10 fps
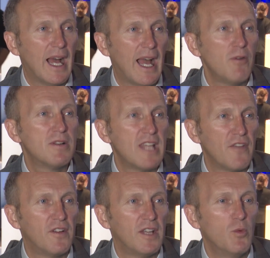how
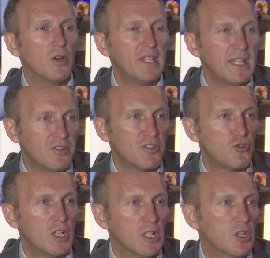differently will the
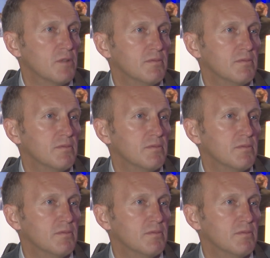industry look?